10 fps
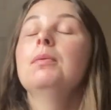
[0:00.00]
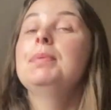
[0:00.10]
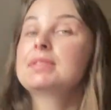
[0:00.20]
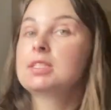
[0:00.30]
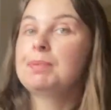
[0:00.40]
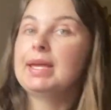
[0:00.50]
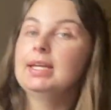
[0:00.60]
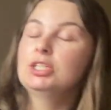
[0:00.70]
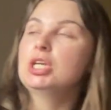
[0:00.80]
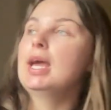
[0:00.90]
business
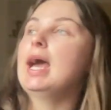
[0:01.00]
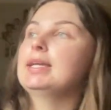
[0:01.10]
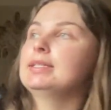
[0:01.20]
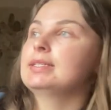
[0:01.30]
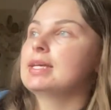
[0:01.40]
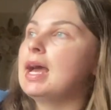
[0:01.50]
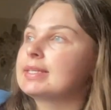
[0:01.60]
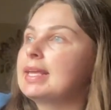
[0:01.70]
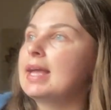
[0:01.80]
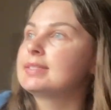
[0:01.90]
page. And I
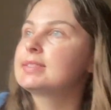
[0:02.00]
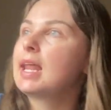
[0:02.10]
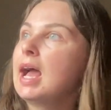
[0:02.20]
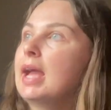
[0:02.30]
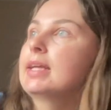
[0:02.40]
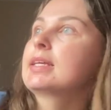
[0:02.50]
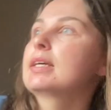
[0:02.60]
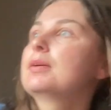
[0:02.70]
guess like